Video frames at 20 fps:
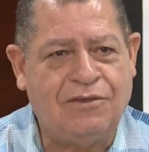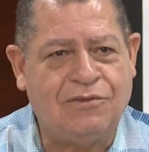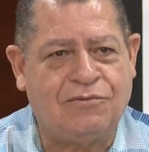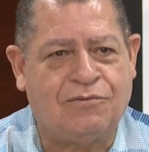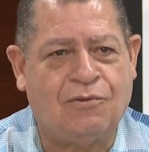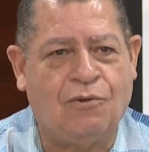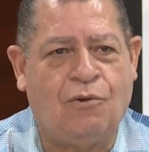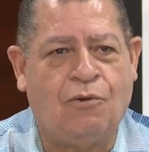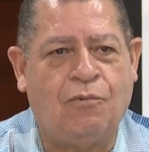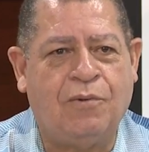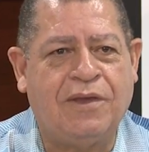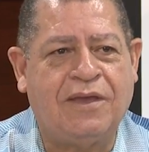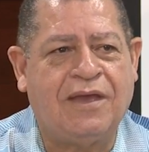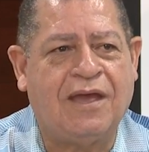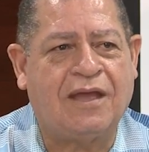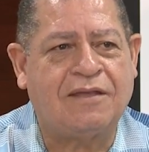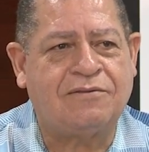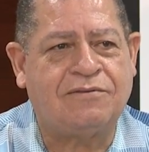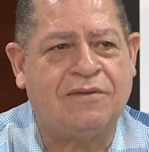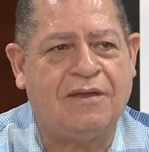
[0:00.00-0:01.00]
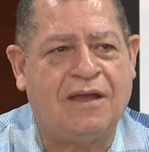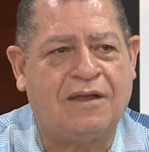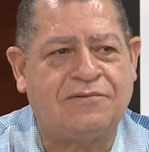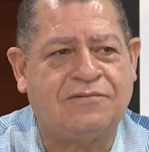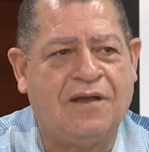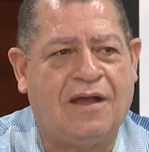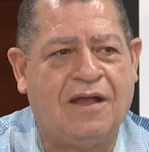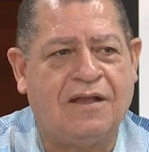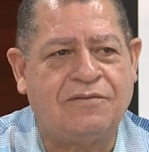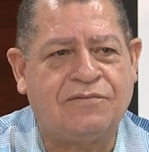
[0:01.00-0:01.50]
So we get a
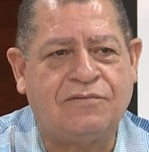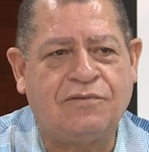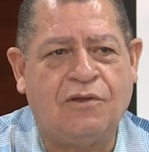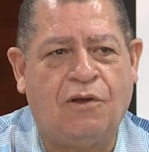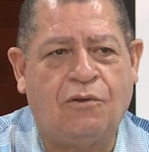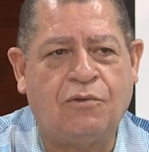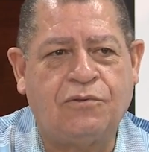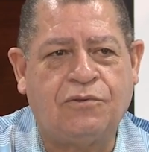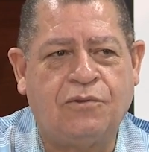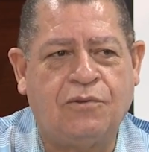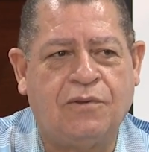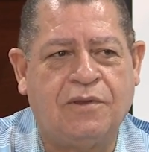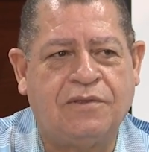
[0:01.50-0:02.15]
chance now to,